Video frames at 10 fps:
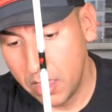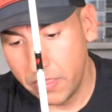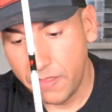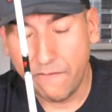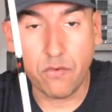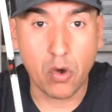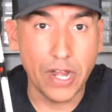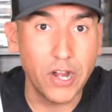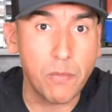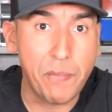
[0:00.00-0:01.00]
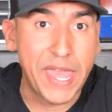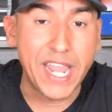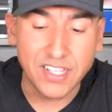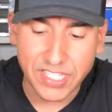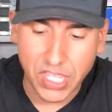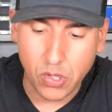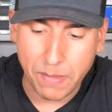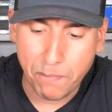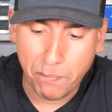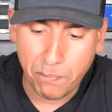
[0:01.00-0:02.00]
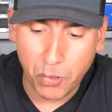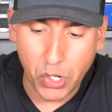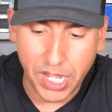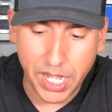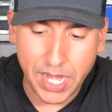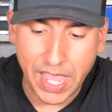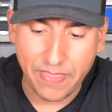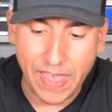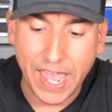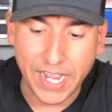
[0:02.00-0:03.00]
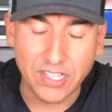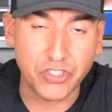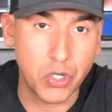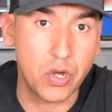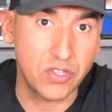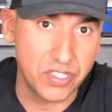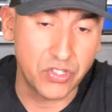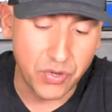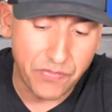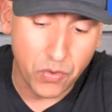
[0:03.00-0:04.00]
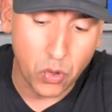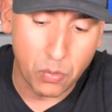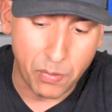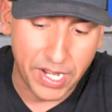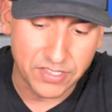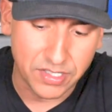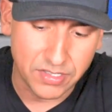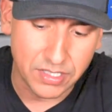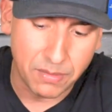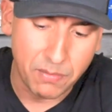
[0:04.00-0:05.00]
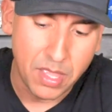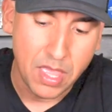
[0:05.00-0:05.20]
little pins that you can put in, and that is your centrifugal brake system,